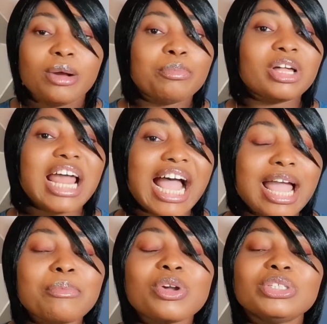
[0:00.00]
But I
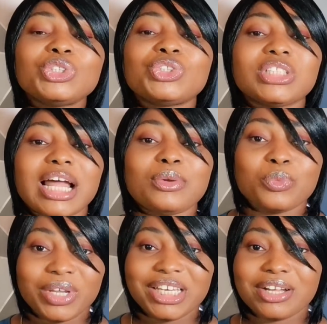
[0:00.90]
am going to start
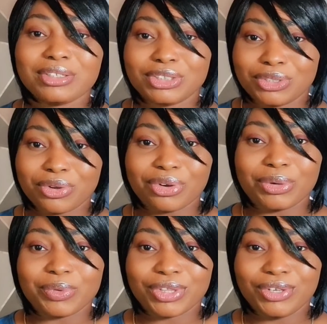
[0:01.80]
with a
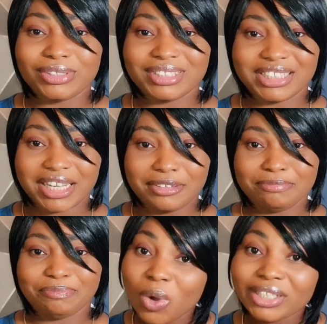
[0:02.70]
story with you today.
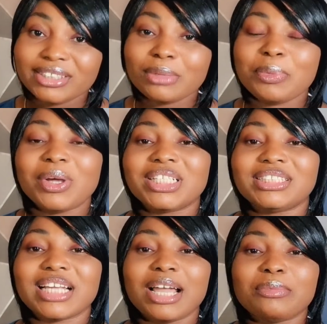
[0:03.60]
Once upon a
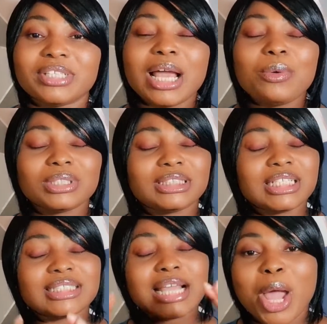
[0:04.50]
time, there was
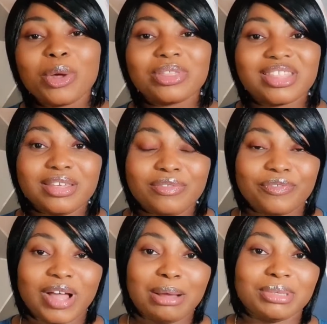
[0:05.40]
this wealthy
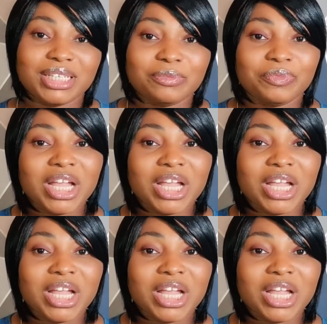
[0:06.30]
family.